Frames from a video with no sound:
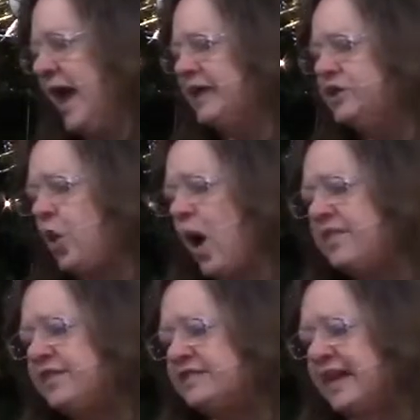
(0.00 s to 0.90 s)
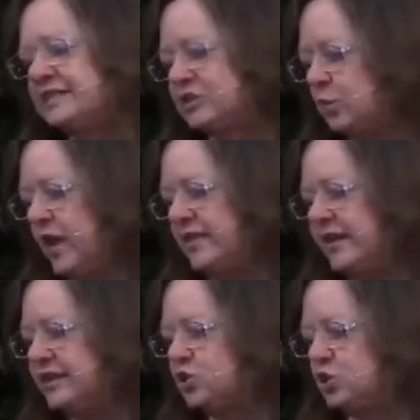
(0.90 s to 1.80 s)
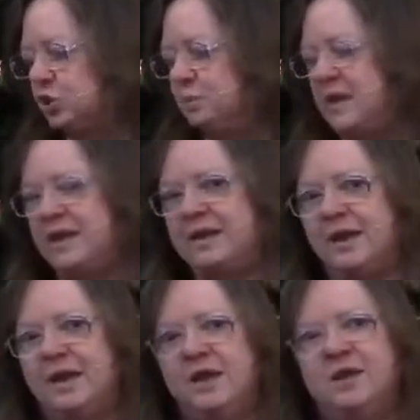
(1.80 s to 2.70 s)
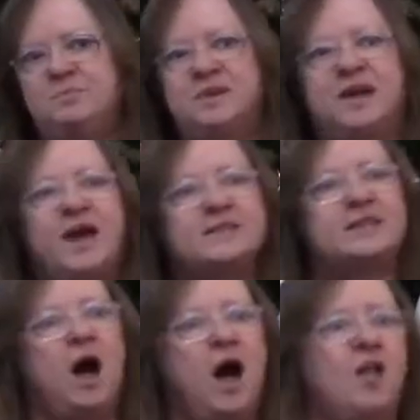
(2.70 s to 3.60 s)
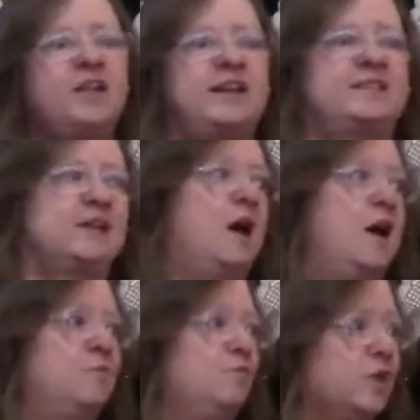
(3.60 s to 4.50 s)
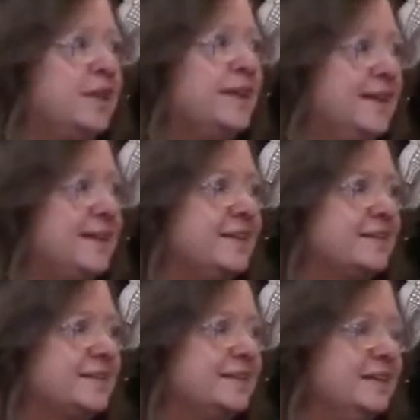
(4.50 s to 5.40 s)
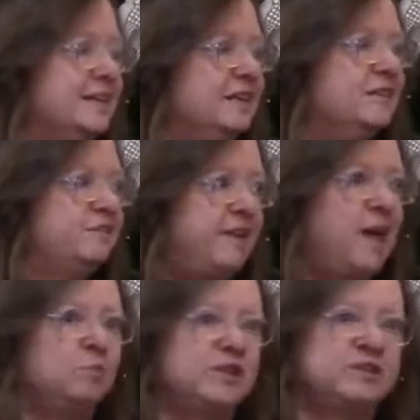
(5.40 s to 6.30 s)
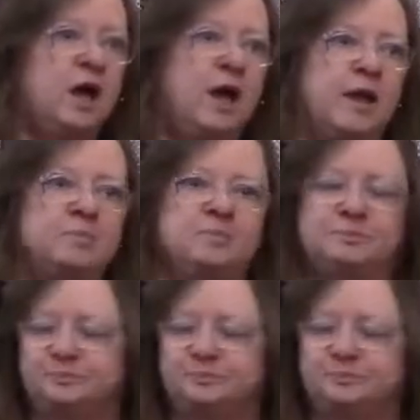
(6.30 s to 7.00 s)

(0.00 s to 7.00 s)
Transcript: And you know, I think that's the way that it should be because holiday time really is family time.